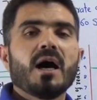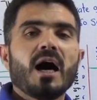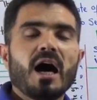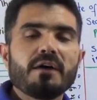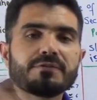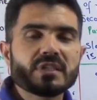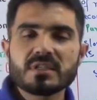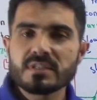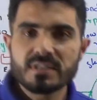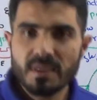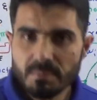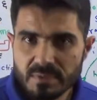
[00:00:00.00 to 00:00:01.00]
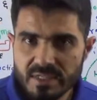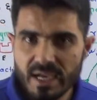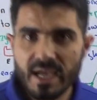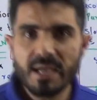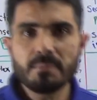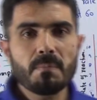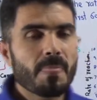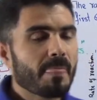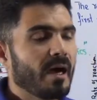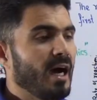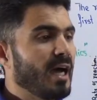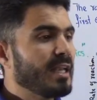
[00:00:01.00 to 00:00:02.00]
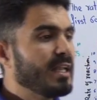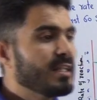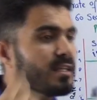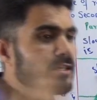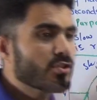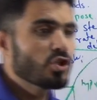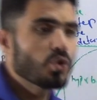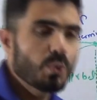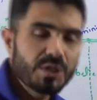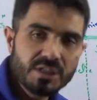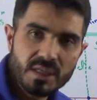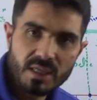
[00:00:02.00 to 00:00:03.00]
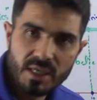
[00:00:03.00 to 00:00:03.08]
After some time, another situation